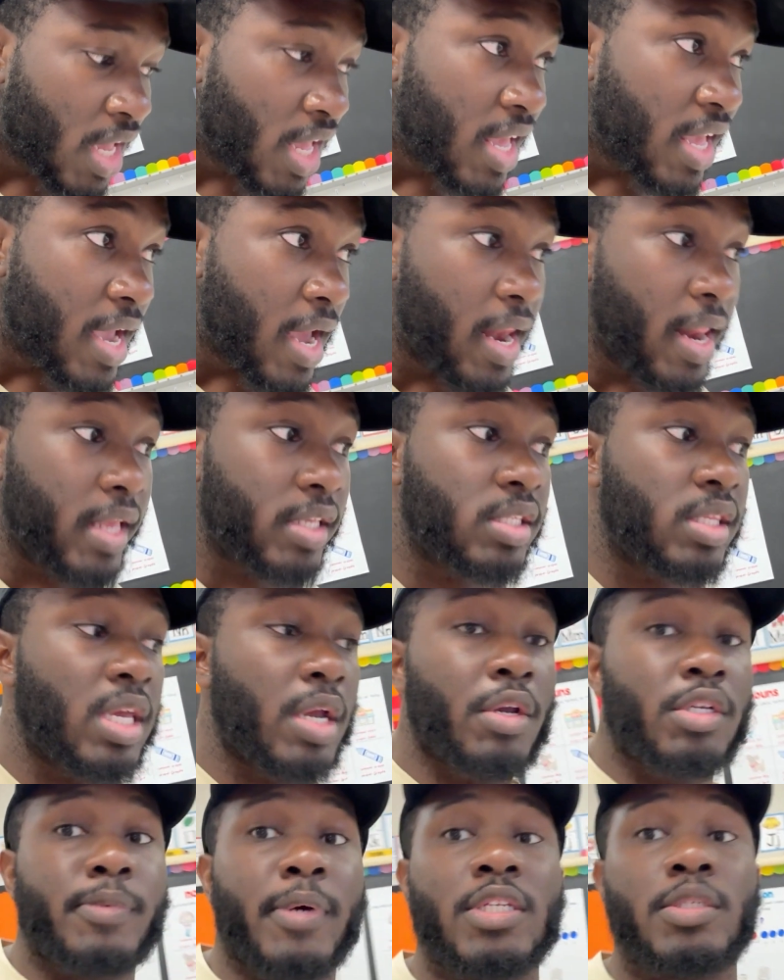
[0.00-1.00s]
and it's their
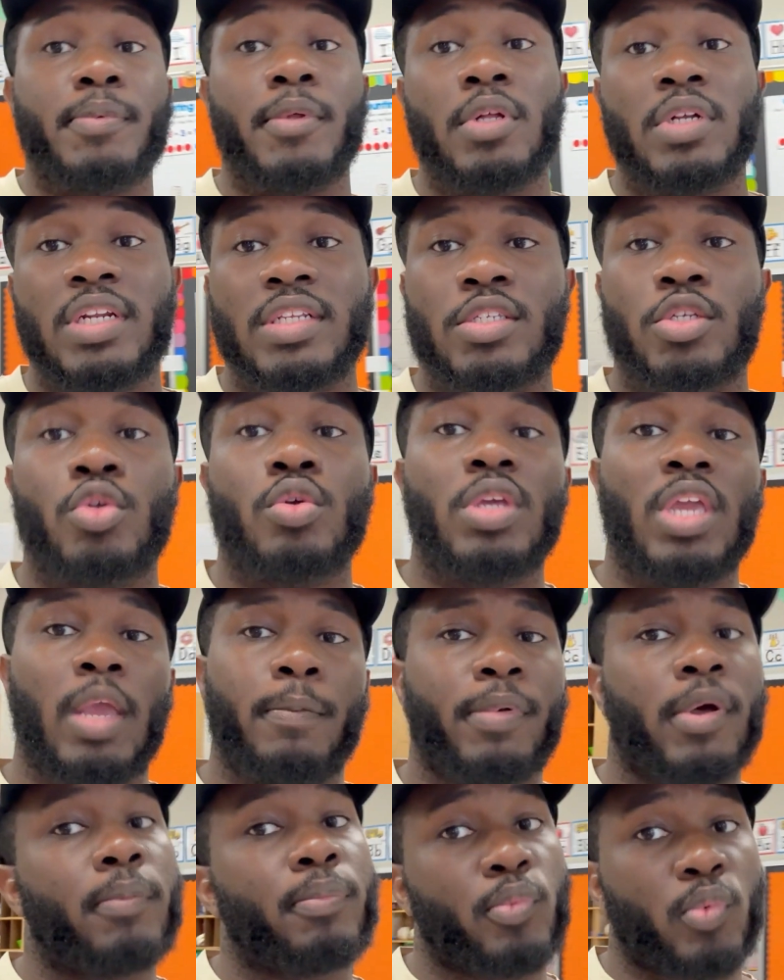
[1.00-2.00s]
responsibility to
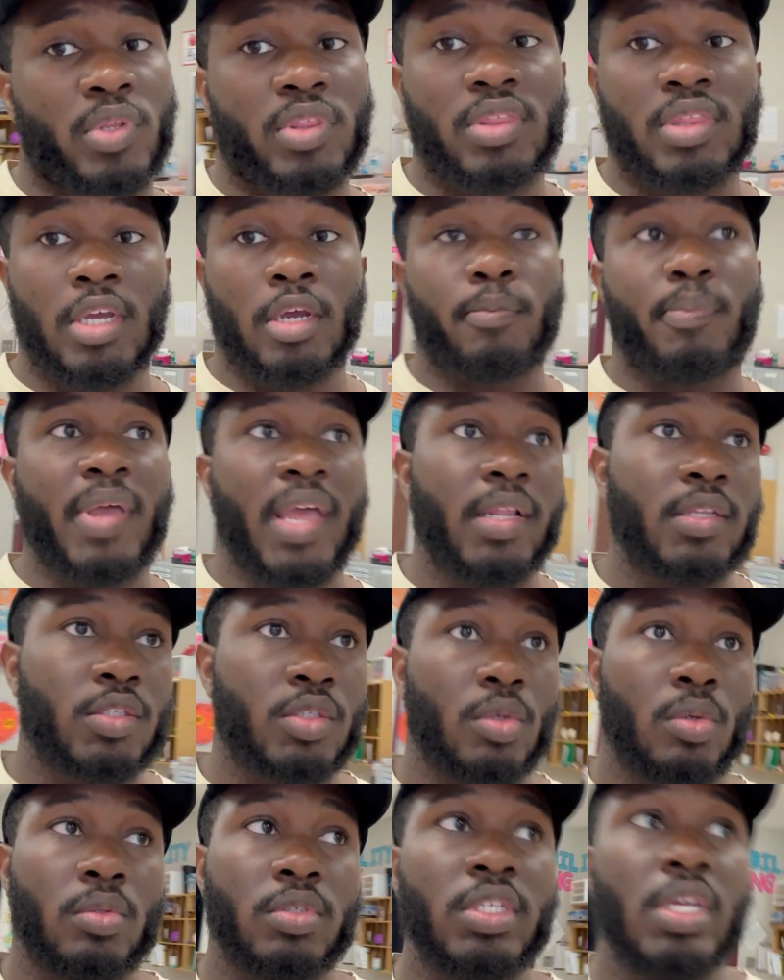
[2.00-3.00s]
keep up with their
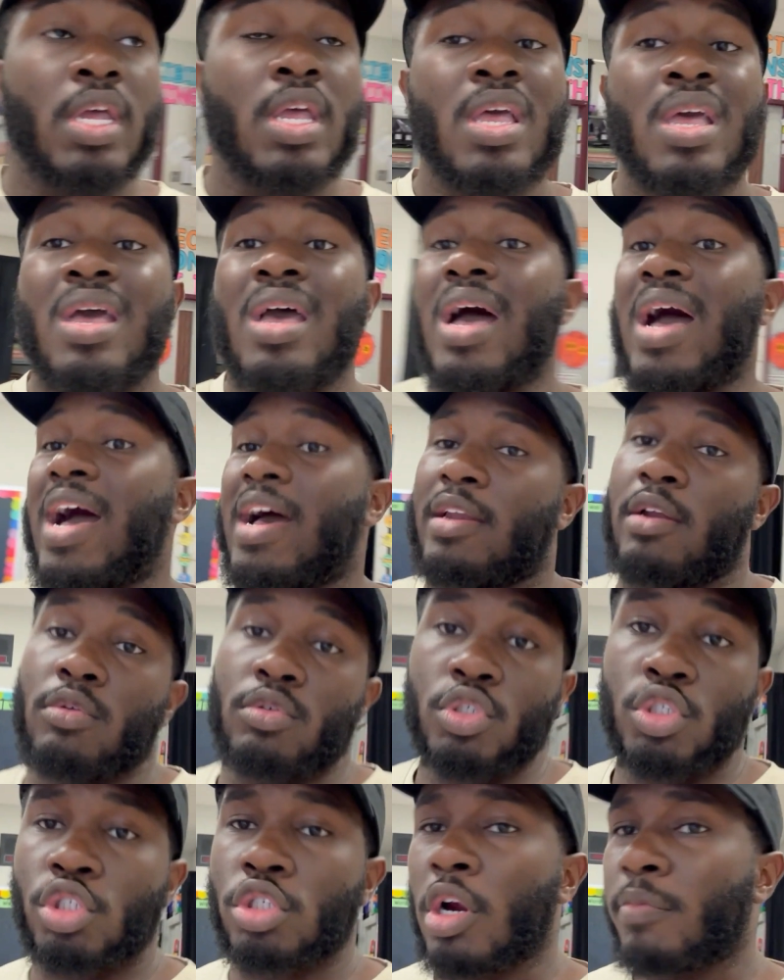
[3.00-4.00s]
pencils. I don't
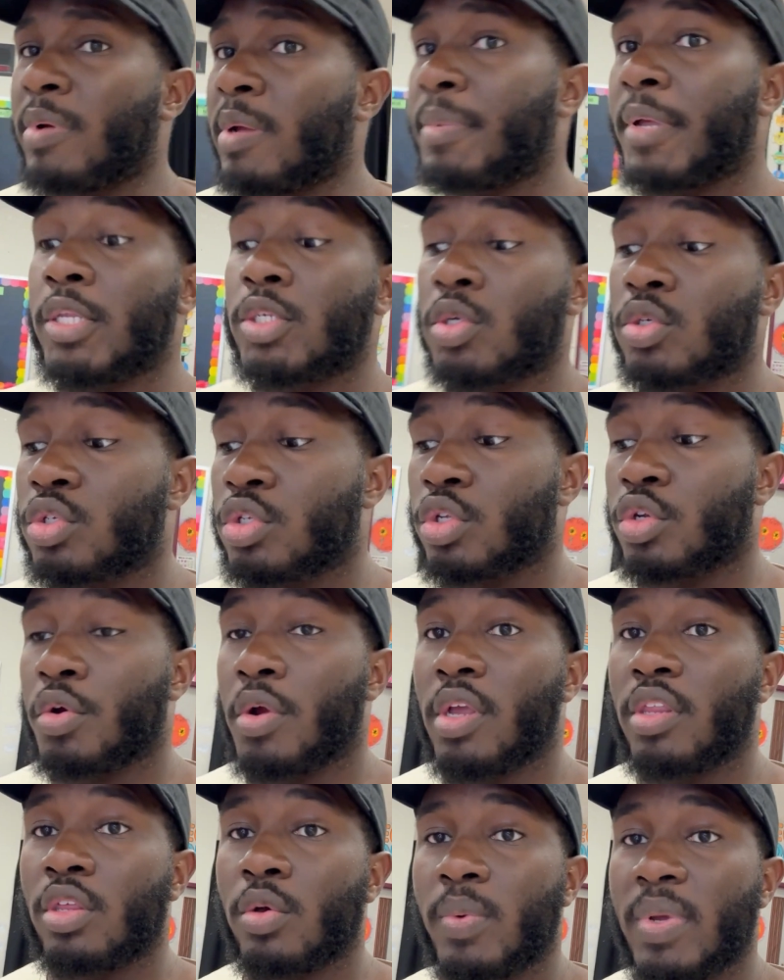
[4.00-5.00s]
sharpen pencils
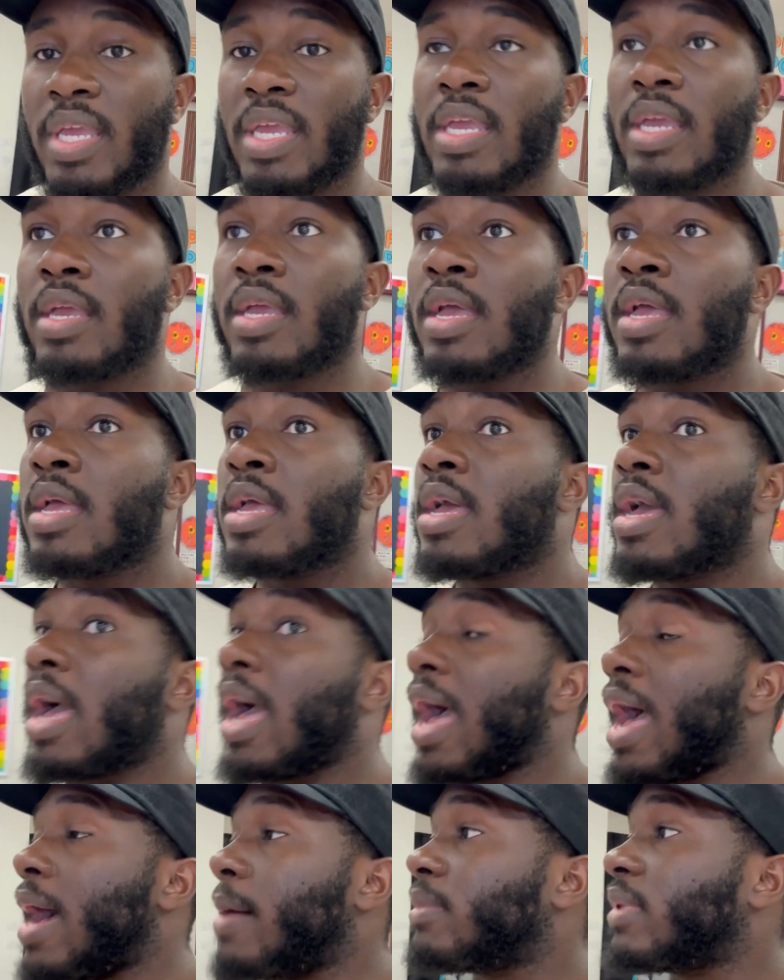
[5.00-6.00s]
during the week.
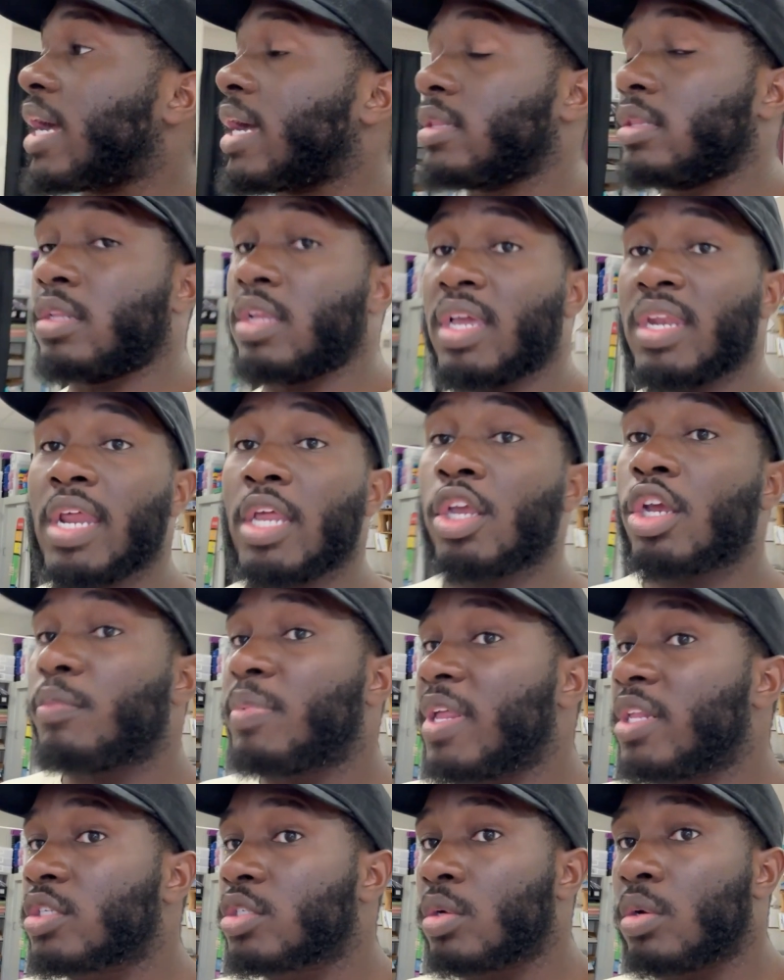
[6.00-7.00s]
I'm not looking at your
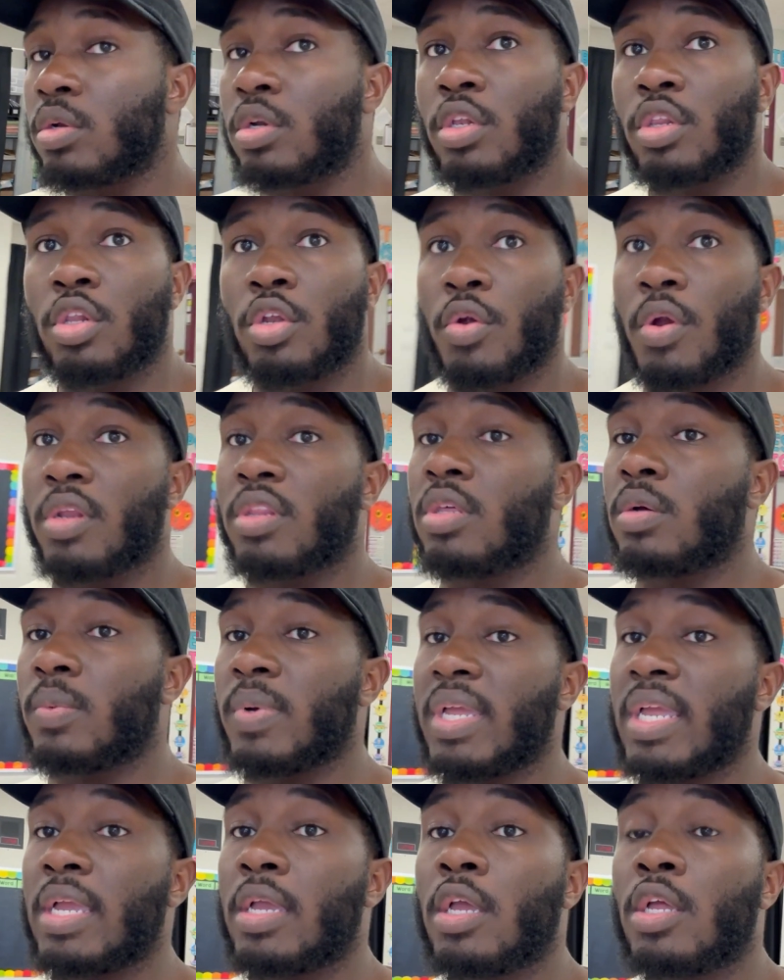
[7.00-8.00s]
pencil during the
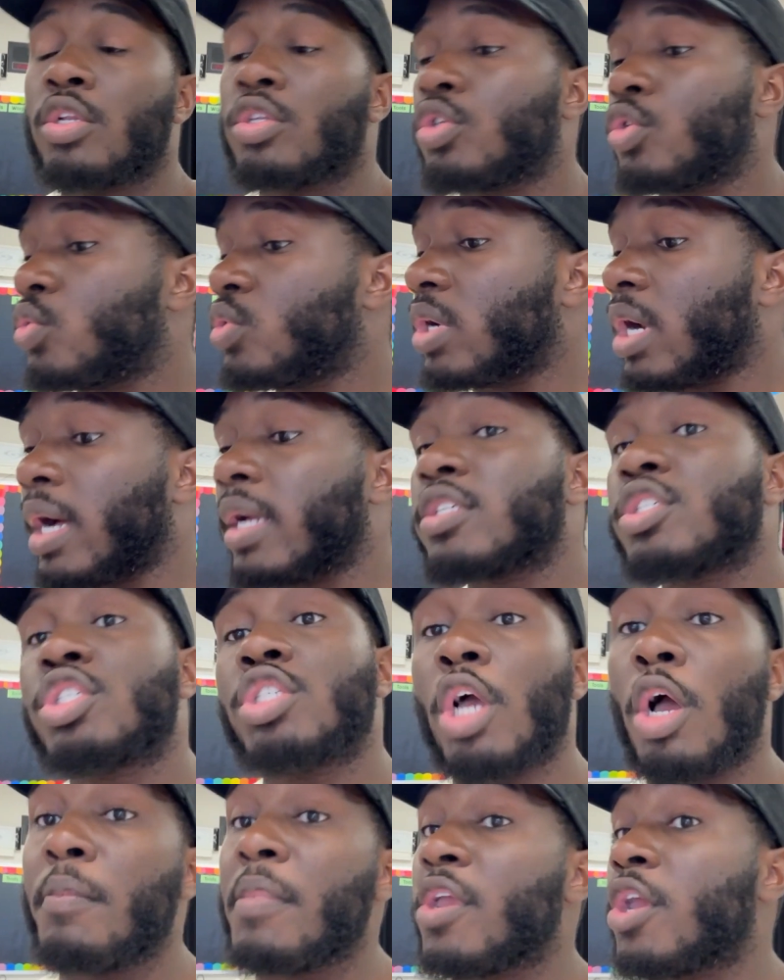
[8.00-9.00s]
week. Do not
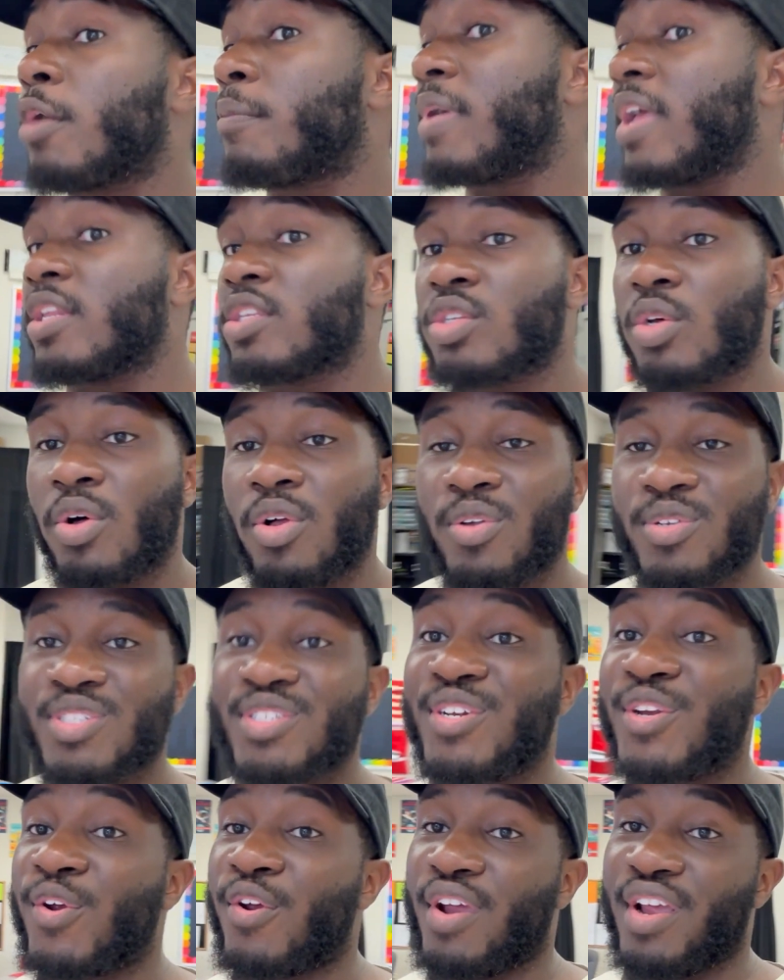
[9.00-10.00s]
show me your pencils
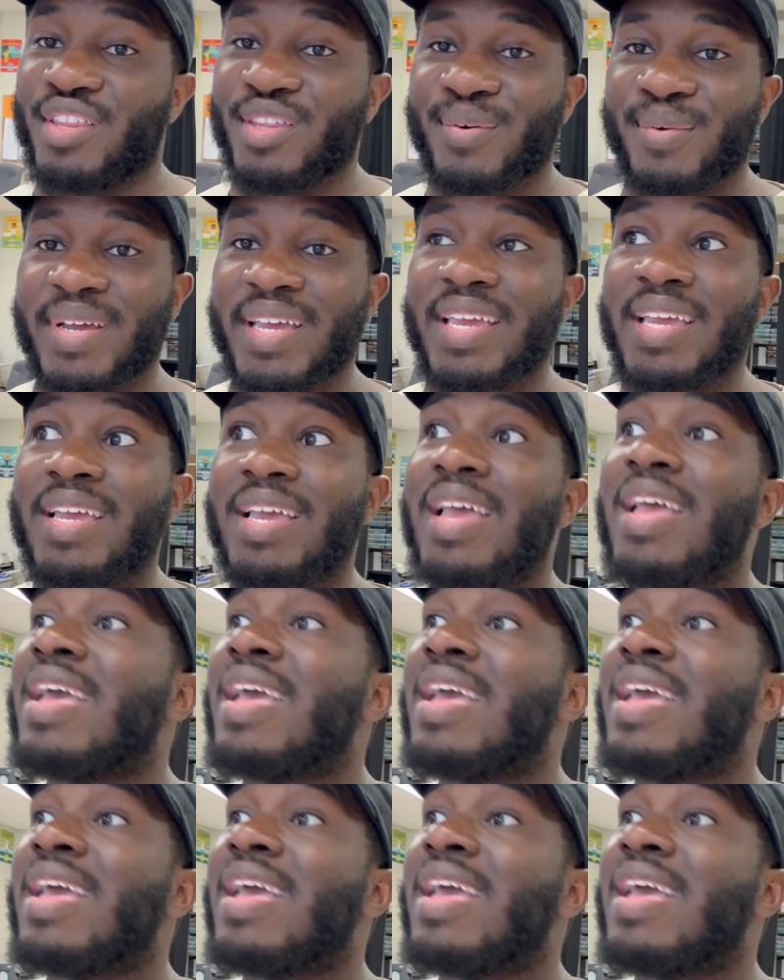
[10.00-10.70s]
during the week.